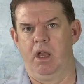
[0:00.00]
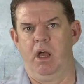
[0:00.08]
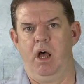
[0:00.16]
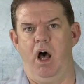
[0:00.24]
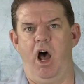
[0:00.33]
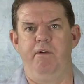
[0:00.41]

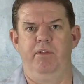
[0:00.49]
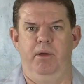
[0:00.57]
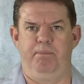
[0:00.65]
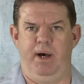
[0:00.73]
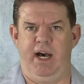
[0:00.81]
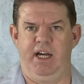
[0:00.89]
Over the
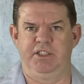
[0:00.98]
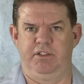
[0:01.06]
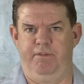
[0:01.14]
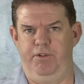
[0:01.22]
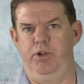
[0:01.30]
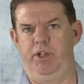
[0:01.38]
past
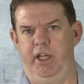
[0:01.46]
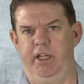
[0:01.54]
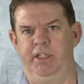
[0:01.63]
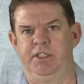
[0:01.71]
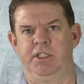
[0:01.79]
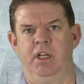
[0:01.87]
few
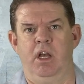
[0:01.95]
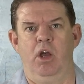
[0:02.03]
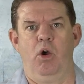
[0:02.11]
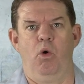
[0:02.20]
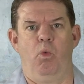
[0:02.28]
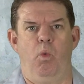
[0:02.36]
years,
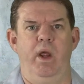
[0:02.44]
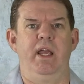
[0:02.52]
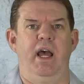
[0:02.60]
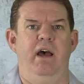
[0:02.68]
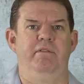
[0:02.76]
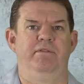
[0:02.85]
we
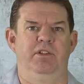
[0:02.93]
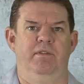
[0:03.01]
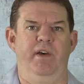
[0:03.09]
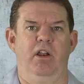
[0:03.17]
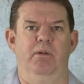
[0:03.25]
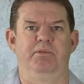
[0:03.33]
have
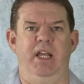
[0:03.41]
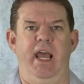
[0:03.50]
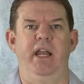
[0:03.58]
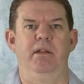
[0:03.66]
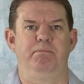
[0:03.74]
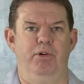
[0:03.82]
developed
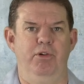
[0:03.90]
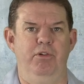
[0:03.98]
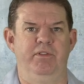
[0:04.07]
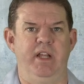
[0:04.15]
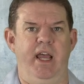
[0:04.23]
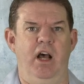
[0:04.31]
and
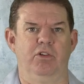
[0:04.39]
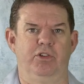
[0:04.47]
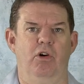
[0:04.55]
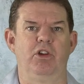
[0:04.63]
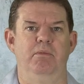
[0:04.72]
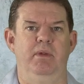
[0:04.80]
improved our
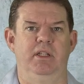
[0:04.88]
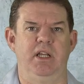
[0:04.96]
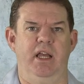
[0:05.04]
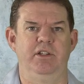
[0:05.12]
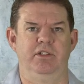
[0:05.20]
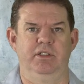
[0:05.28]

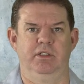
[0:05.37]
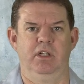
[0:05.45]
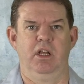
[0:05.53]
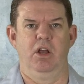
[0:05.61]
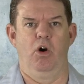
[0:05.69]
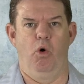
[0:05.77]
documentation
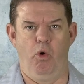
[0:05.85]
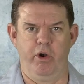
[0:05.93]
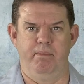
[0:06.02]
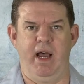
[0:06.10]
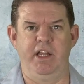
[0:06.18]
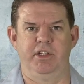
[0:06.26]

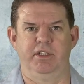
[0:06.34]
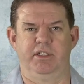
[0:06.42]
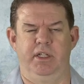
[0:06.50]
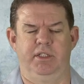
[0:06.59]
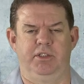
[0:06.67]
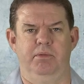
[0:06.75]
automation
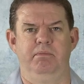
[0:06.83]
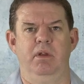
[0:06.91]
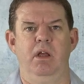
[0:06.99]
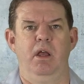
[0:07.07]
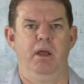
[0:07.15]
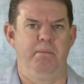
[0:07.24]
system,
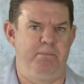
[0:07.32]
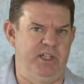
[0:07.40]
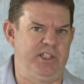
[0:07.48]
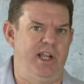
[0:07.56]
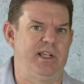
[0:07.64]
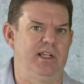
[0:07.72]

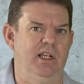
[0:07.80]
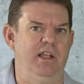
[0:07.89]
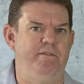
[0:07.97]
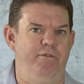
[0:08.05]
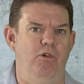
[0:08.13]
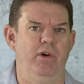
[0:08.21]
particularly
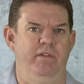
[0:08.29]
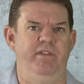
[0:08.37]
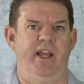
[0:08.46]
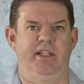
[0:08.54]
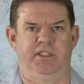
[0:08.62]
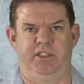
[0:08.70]
for
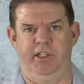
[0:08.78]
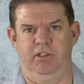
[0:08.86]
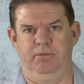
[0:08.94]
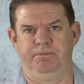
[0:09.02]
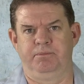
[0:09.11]
advanced steel.